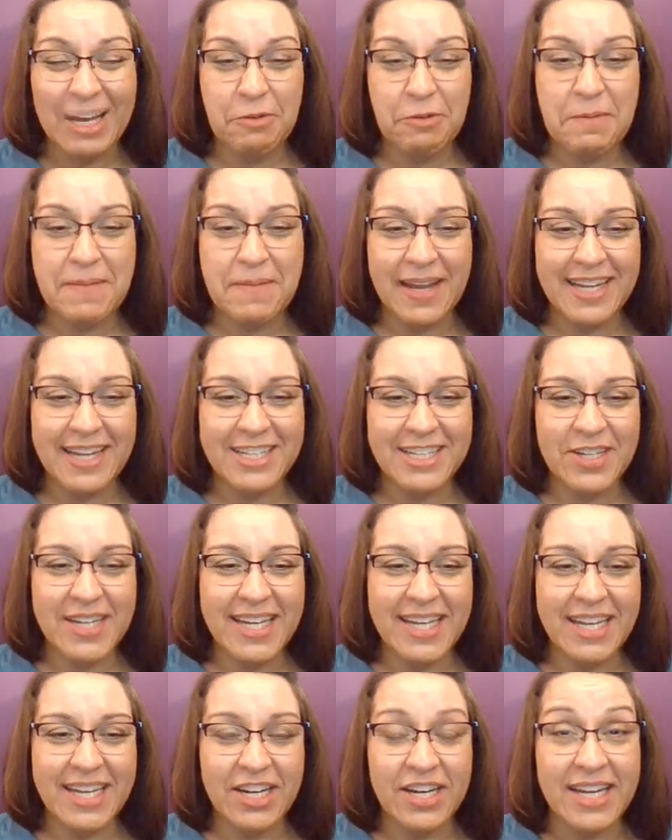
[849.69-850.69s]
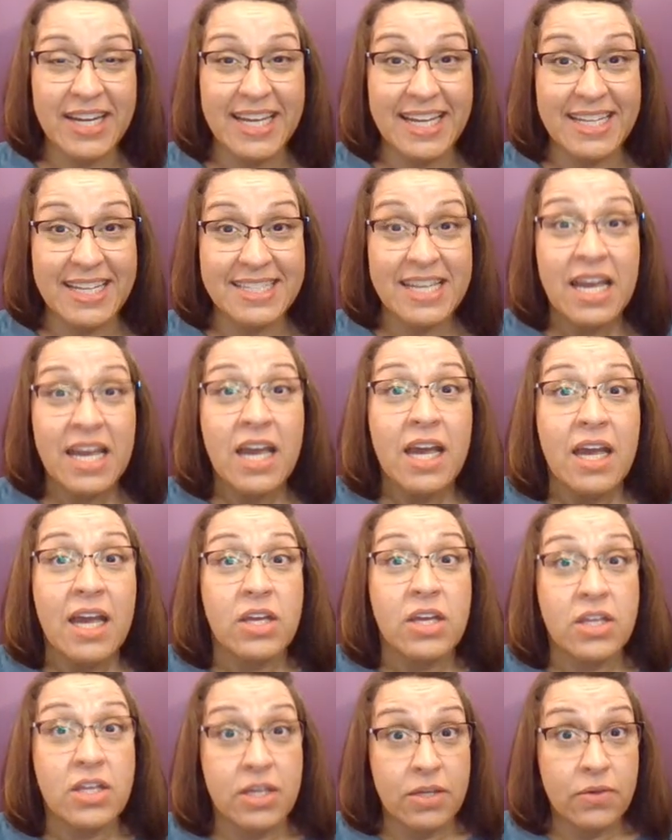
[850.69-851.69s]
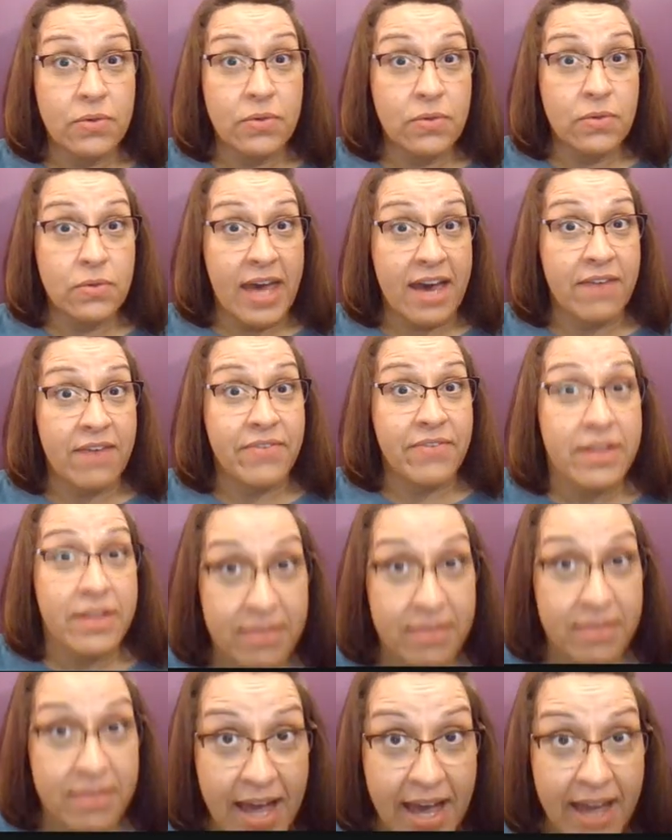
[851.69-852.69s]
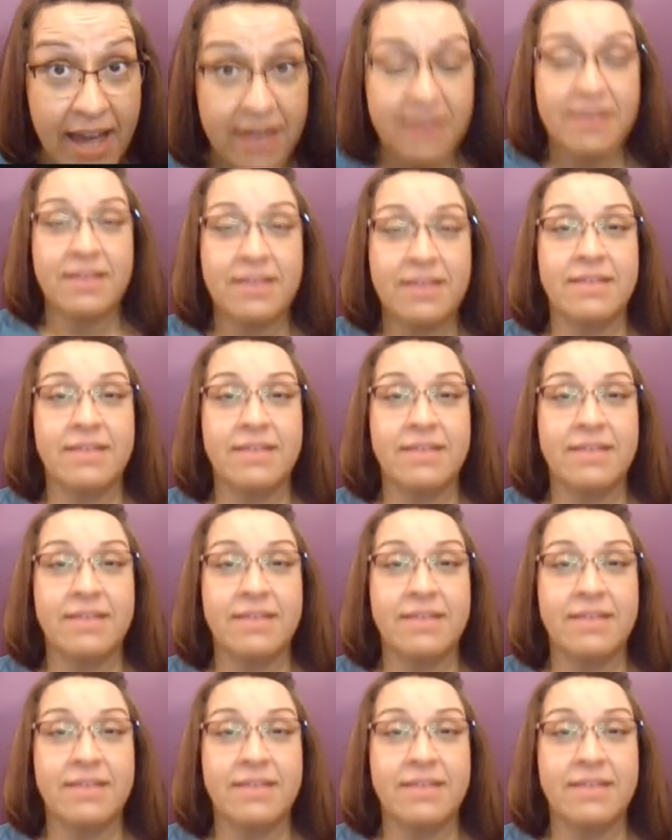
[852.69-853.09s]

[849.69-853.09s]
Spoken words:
reminder here is you have a lot